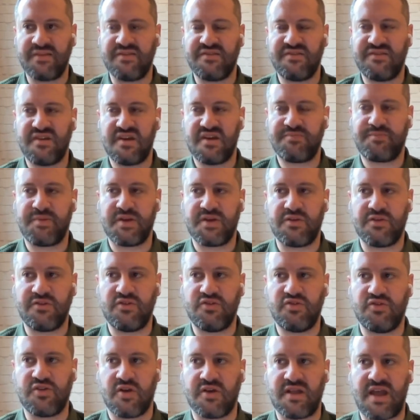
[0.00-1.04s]
And just
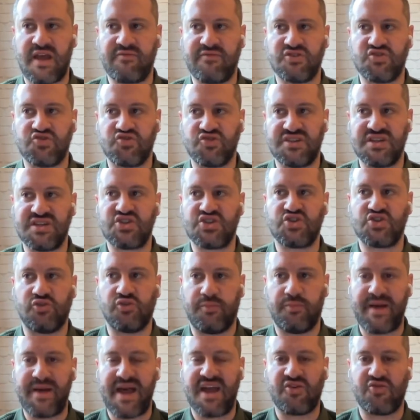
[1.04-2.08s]
because you don't have a
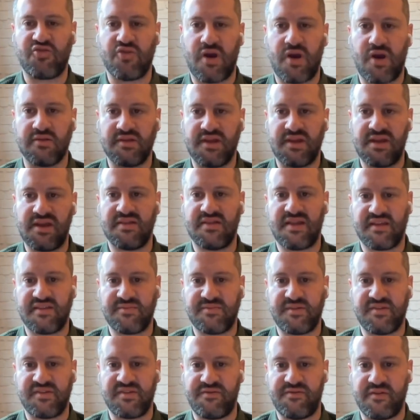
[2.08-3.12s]
traditional background in that
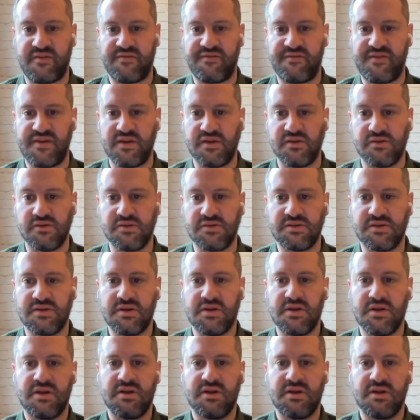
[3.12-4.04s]
specific field